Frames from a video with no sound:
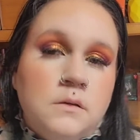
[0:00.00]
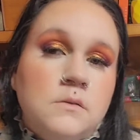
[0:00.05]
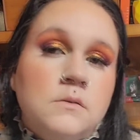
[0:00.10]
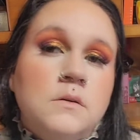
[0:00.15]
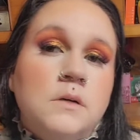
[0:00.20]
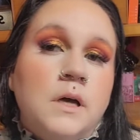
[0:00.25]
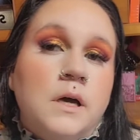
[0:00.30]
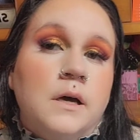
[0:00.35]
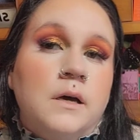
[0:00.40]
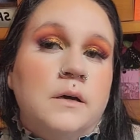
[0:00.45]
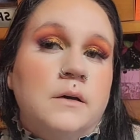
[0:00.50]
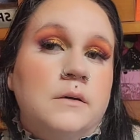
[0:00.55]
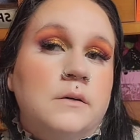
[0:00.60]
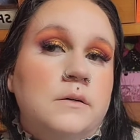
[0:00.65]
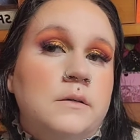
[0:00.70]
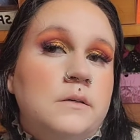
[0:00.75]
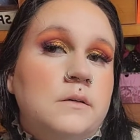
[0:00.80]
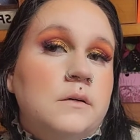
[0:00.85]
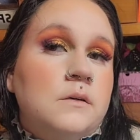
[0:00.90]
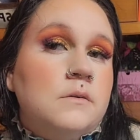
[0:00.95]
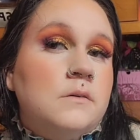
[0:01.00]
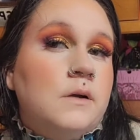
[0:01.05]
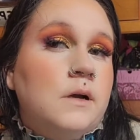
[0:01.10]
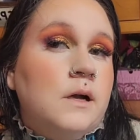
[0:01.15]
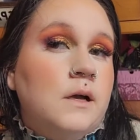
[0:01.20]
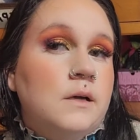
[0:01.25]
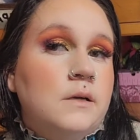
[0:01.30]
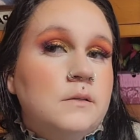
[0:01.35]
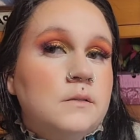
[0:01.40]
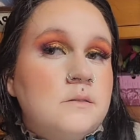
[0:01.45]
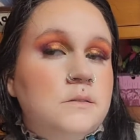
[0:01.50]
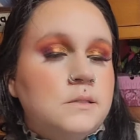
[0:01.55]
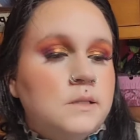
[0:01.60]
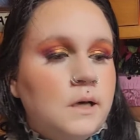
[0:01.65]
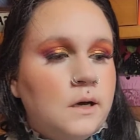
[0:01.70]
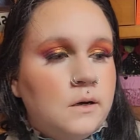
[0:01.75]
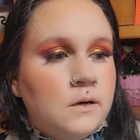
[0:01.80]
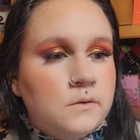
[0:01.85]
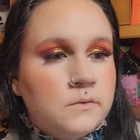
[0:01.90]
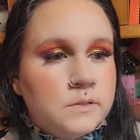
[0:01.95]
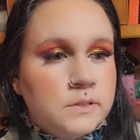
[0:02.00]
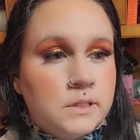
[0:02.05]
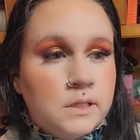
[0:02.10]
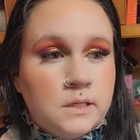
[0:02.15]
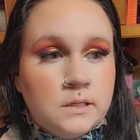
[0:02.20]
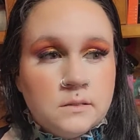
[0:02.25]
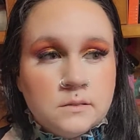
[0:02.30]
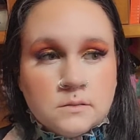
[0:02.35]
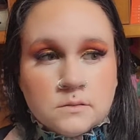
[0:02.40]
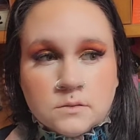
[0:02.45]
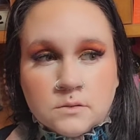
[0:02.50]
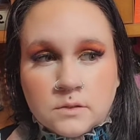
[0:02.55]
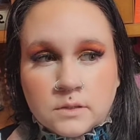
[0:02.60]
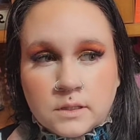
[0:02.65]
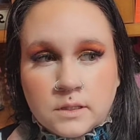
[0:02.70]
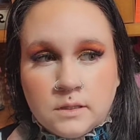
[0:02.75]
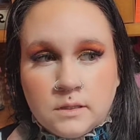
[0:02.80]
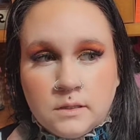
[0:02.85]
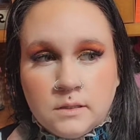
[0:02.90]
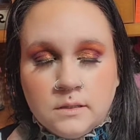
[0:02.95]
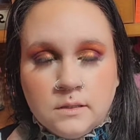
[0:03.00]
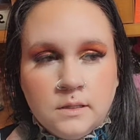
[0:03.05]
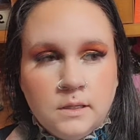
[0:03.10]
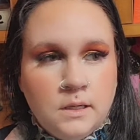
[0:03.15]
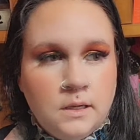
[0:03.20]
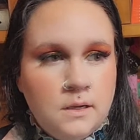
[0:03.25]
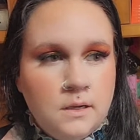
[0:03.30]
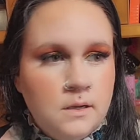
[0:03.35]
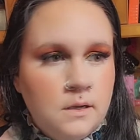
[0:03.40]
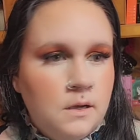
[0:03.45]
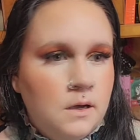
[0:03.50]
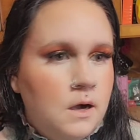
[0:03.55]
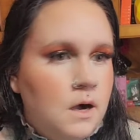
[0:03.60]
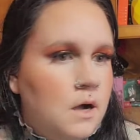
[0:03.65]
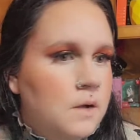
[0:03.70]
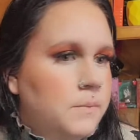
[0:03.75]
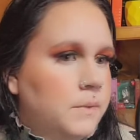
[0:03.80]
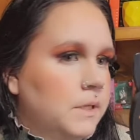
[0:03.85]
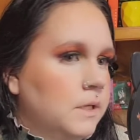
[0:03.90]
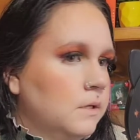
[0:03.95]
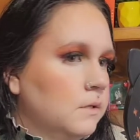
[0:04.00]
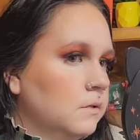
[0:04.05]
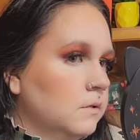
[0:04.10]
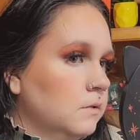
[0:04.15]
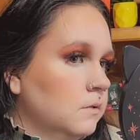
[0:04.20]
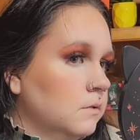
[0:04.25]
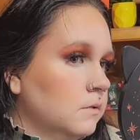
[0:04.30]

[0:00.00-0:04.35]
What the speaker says: okay, let's see how everything is looking. I mean,